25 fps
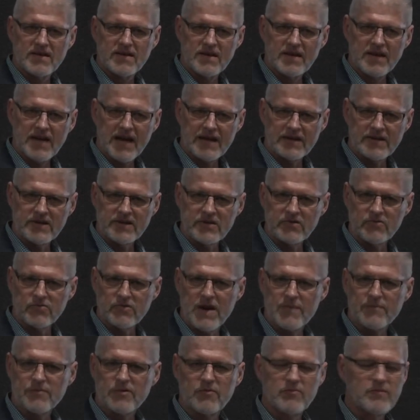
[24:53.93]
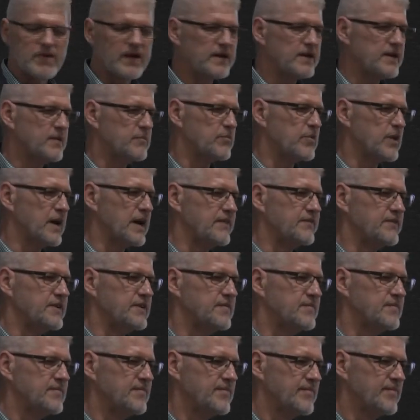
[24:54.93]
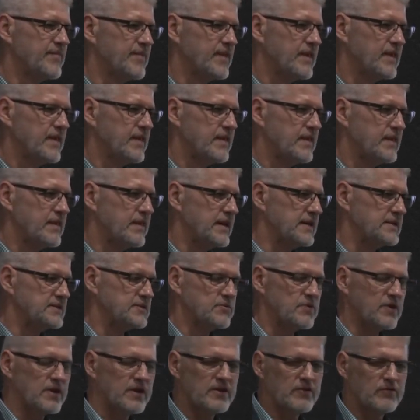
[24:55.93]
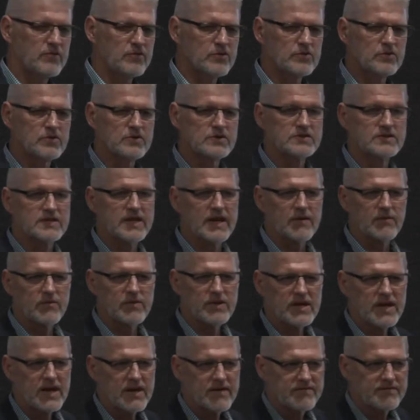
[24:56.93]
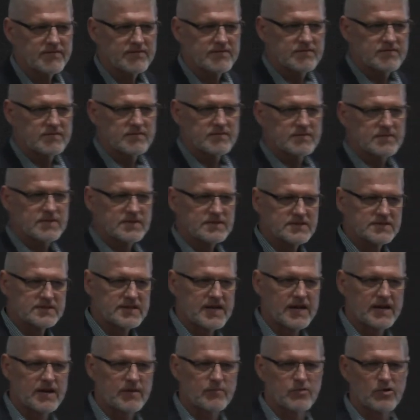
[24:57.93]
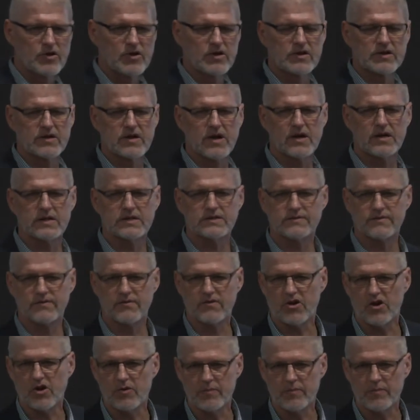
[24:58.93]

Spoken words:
and you reprimand in private. That's one of the rules that we have set at Berlin Gardens for all